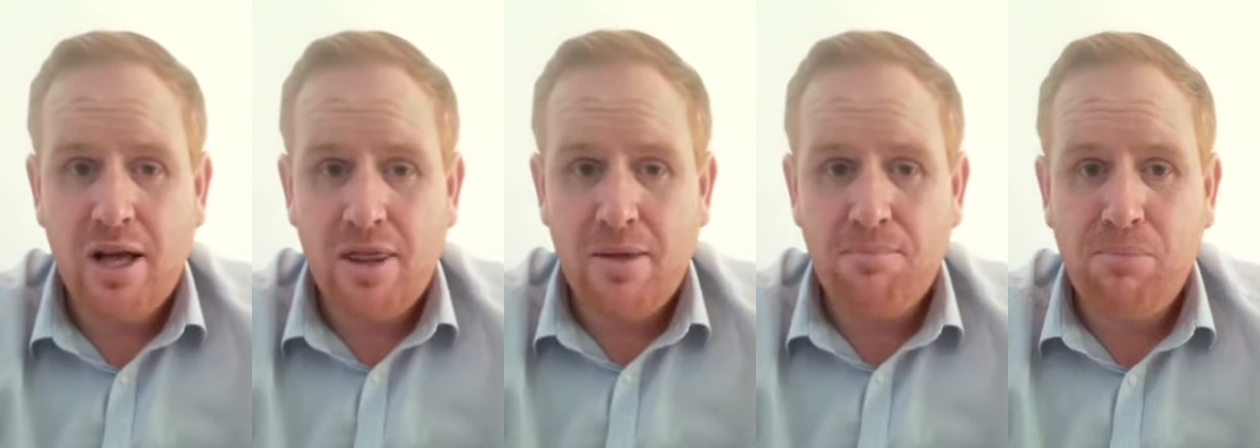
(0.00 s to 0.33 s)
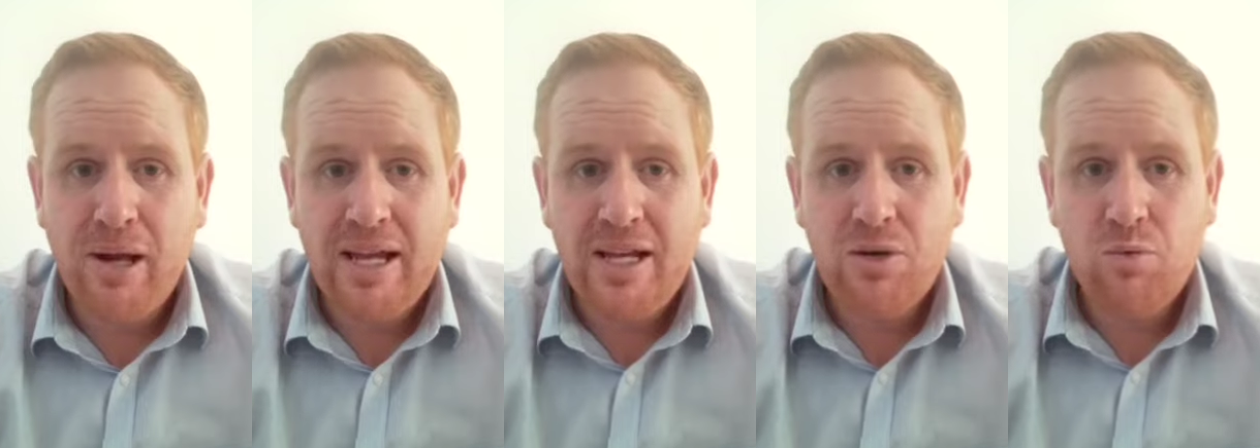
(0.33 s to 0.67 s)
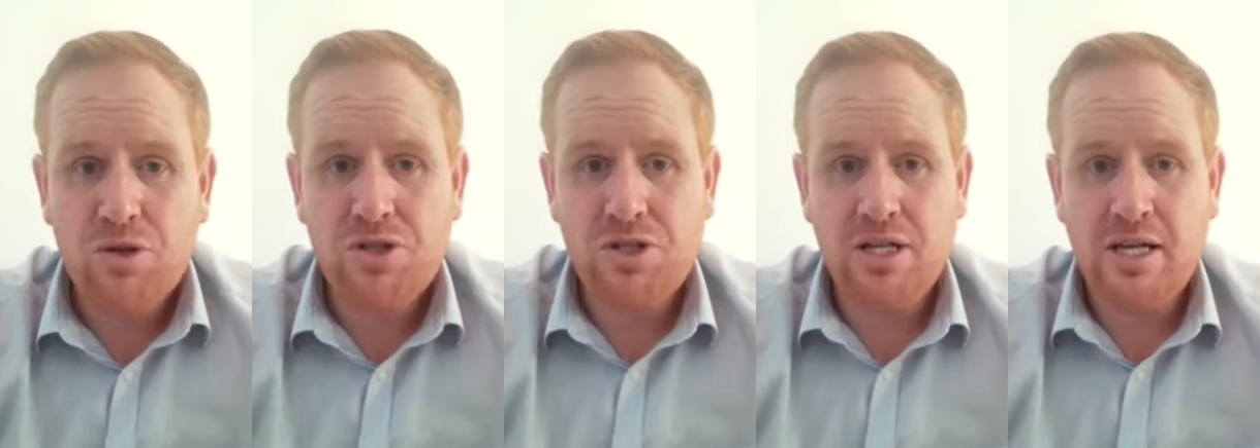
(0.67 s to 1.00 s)
The blind
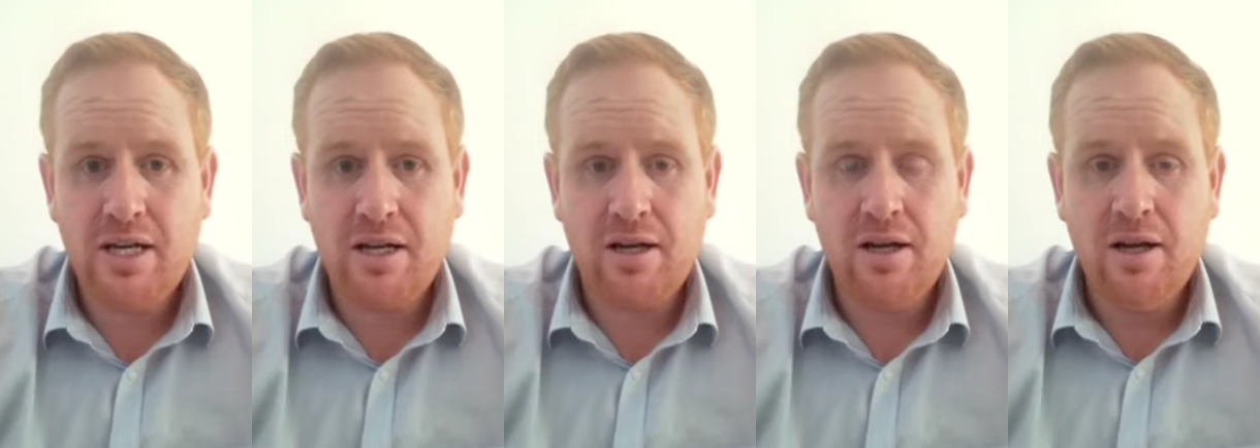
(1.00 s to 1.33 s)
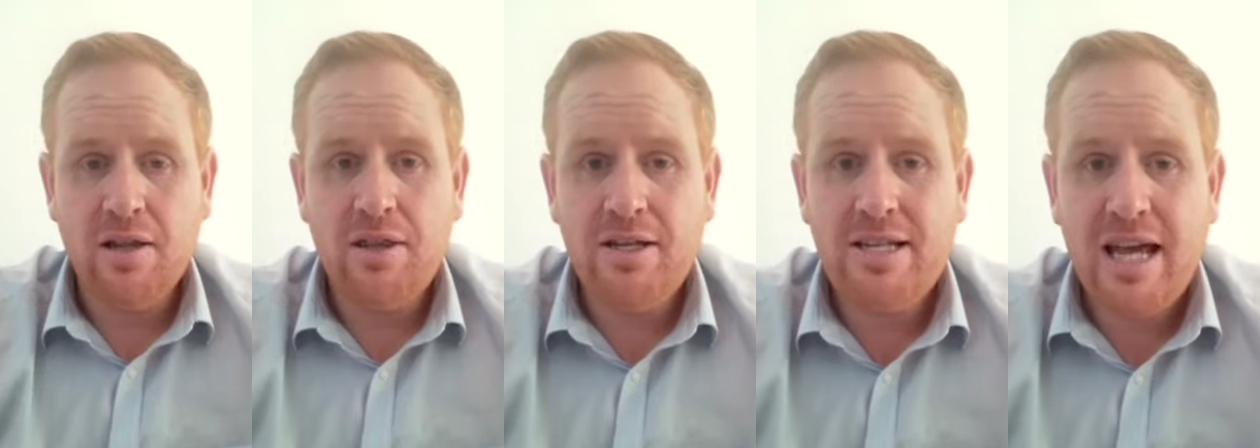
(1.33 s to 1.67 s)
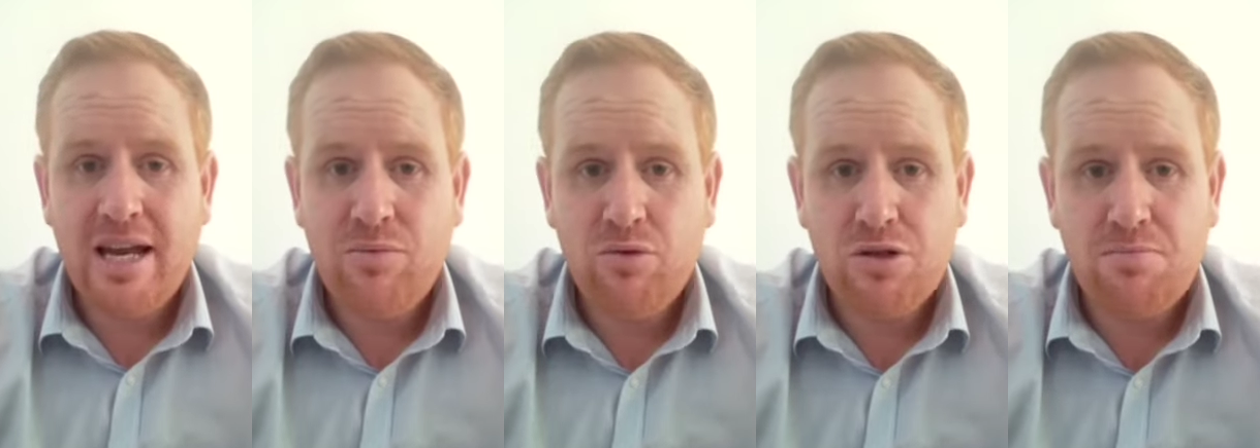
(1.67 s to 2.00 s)
was seeing, the
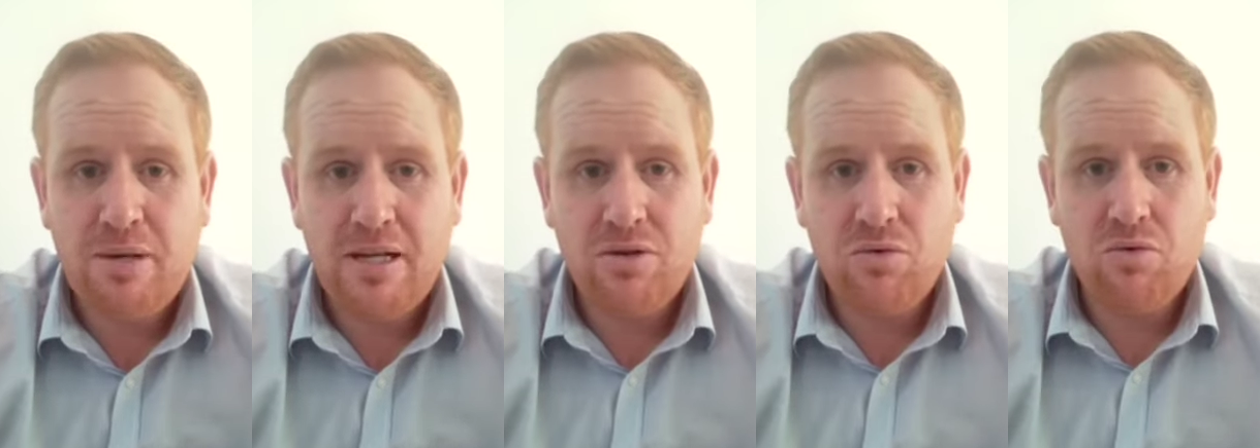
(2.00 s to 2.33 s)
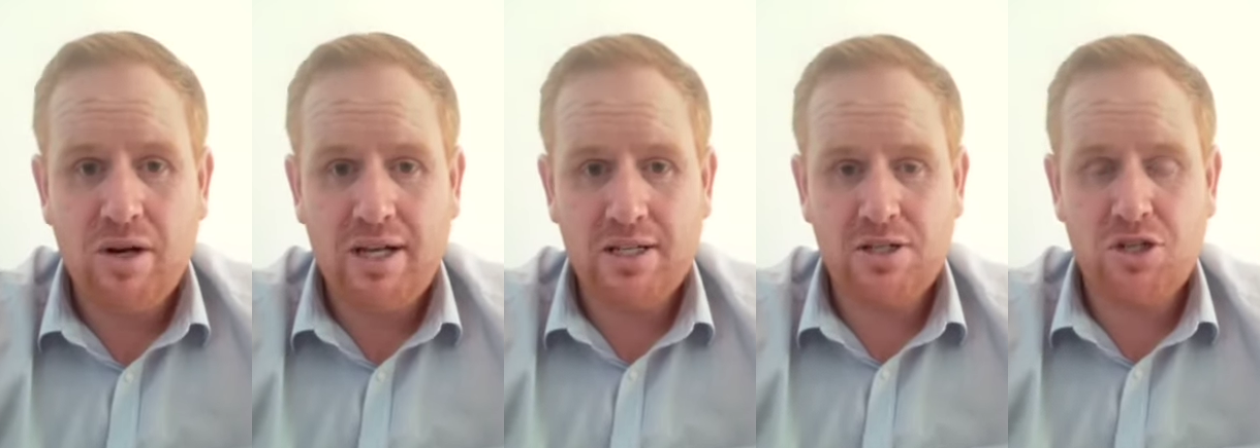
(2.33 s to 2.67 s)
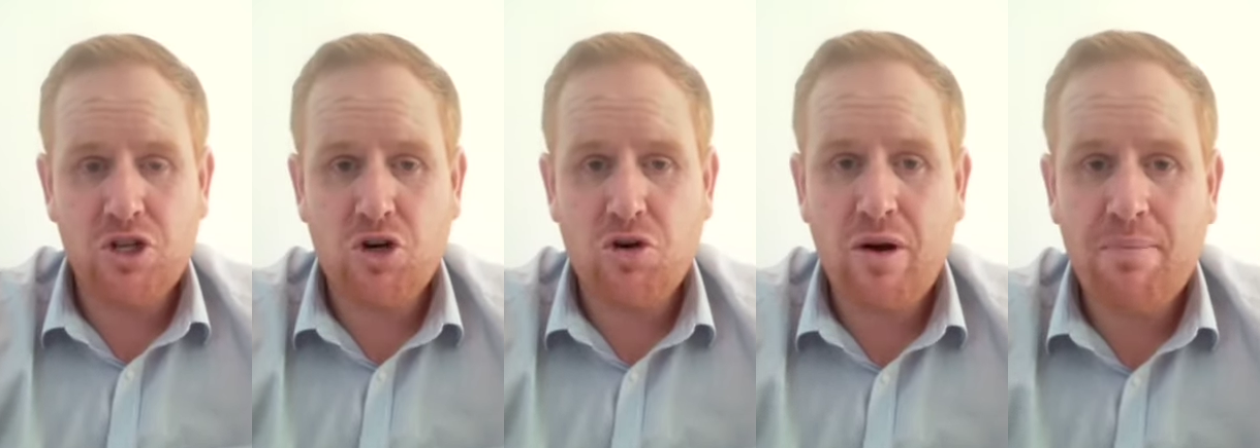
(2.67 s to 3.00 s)
dead was being raised,
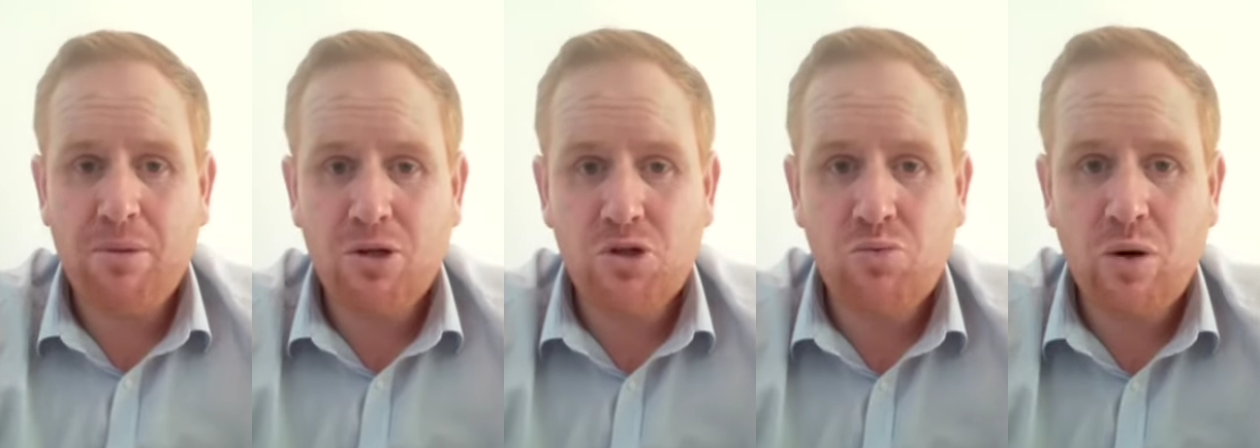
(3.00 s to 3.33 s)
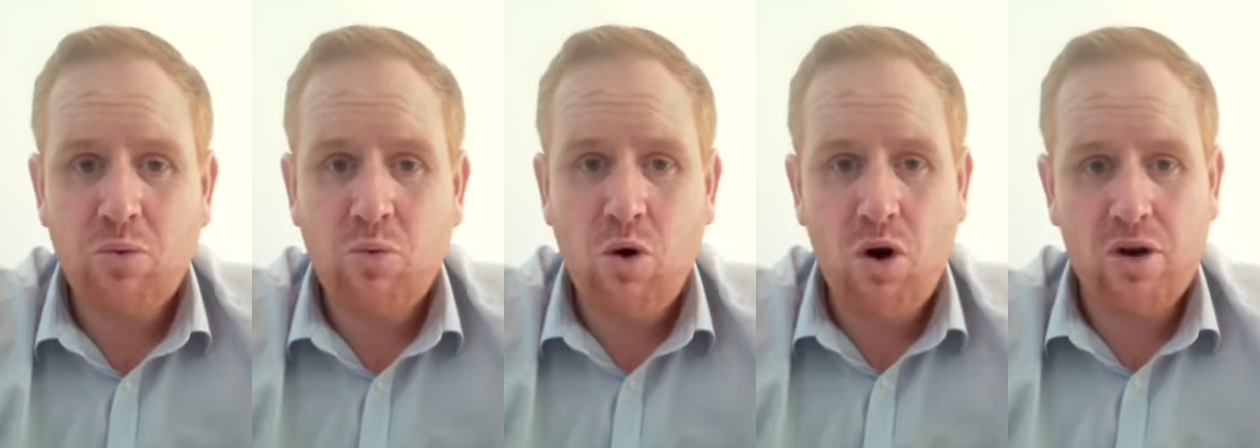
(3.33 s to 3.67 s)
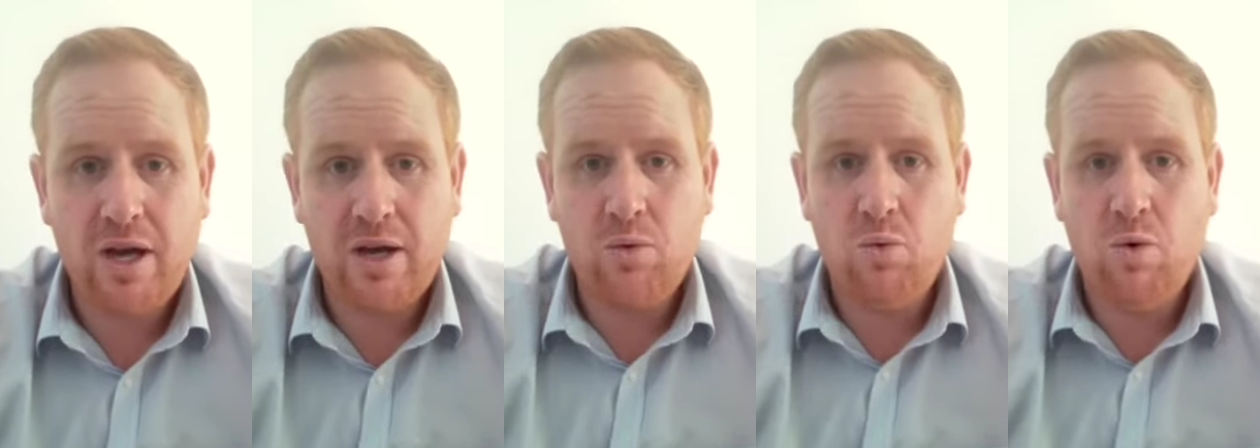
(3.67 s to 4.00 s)
the cripples were
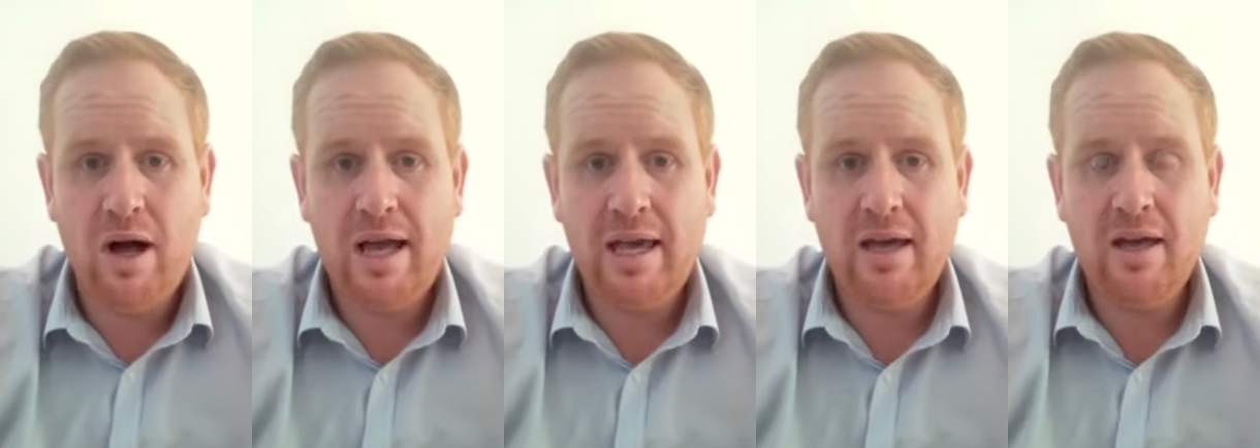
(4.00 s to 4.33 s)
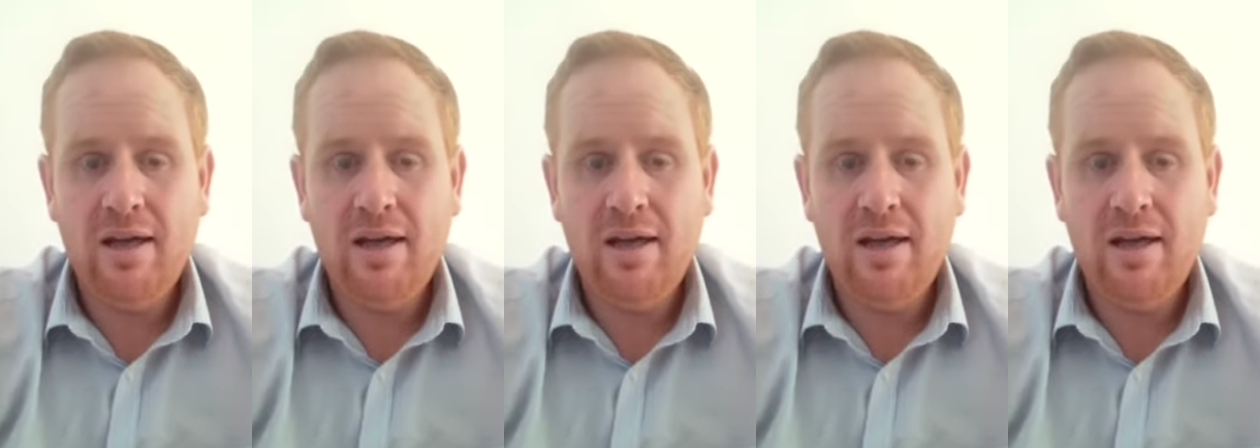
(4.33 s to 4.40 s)
walking. Why?